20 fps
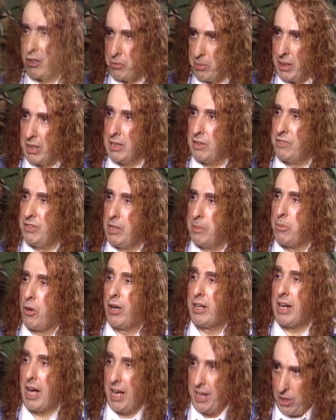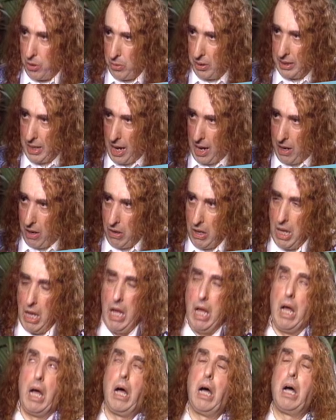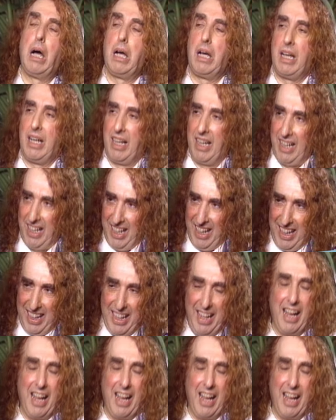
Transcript: I live in Des Moines, Iowa now. Des Moines, uh, Iowa?